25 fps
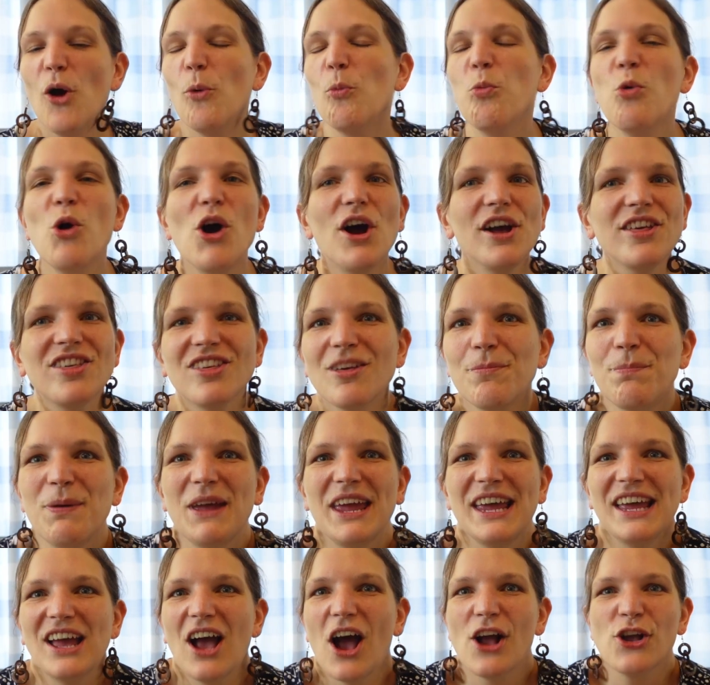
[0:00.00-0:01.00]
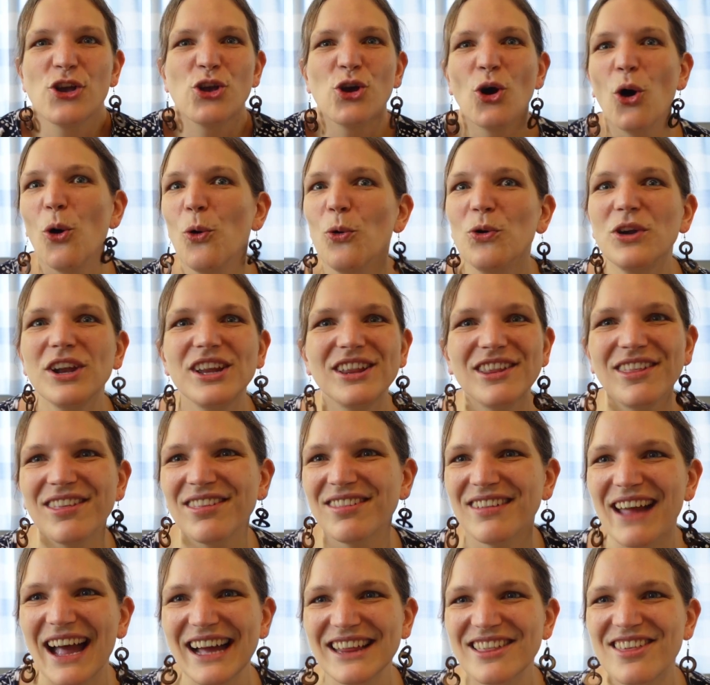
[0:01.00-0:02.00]
worshiping a golden
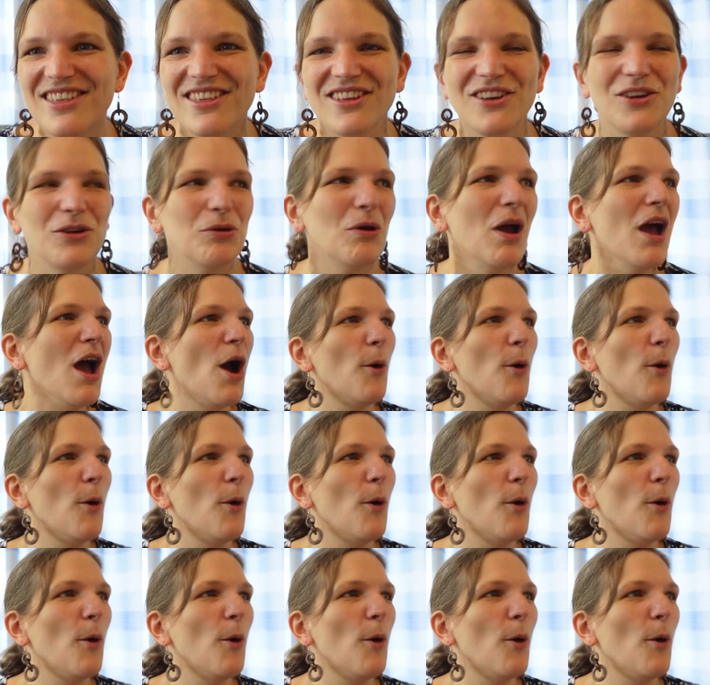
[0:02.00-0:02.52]
statue.